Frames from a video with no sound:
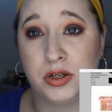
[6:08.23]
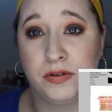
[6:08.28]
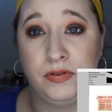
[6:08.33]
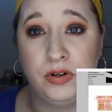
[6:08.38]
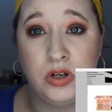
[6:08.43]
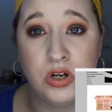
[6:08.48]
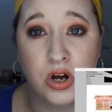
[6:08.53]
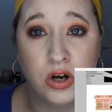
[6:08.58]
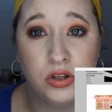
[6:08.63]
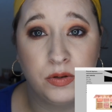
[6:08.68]
So if
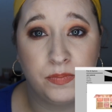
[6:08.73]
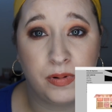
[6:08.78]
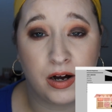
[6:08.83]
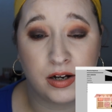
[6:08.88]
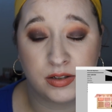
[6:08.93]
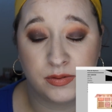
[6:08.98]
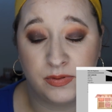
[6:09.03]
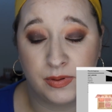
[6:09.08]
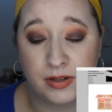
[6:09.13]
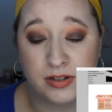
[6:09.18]
you know the
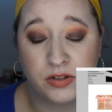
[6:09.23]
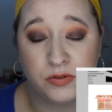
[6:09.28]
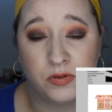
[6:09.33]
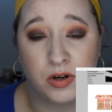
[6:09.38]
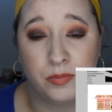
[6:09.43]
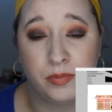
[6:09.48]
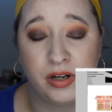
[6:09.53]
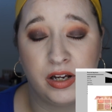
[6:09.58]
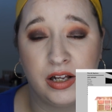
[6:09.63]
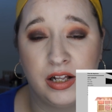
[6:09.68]
box blush
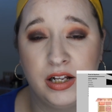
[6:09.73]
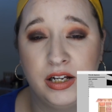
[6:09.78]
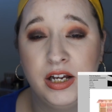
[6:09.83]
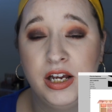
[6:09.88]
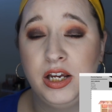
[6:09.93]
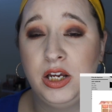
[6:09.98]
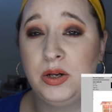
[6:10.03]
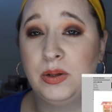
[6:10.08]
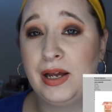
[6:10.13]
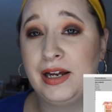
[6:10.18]
formula,
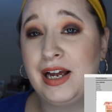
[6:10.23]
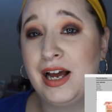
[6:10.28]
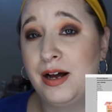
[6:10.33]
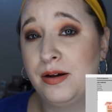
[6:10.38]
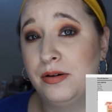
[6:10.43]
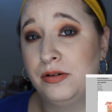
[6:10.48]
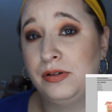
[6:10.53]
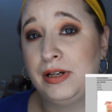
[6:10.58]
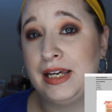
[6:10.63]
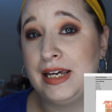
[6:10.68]
you like
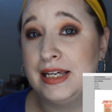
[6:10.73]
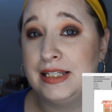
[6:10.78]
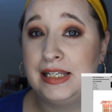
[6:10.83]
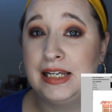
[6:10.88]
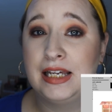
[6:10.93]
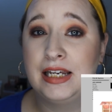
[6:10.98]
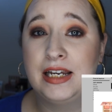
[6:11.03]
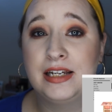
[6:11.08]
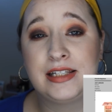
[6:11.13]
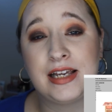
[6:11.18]
how
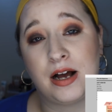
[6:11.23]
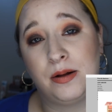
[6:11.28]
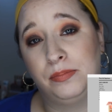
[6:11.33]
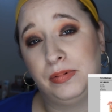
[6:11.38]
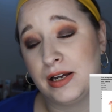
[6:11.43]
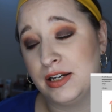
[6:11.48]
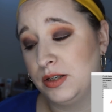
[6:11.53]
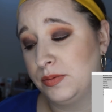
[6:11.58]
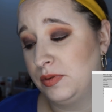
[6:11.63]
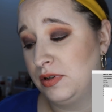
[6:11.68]
easy it is, how
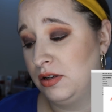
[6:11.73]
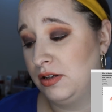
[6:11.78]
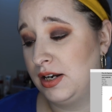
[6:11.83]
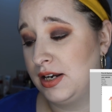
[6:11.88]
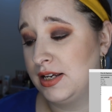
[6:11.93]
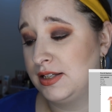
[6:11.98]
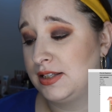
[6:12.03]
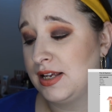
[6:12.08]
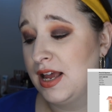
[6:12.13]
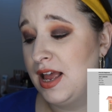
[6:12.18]
blendable it
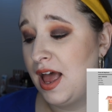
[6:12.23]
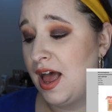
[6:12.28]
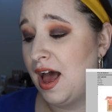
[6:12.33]
is,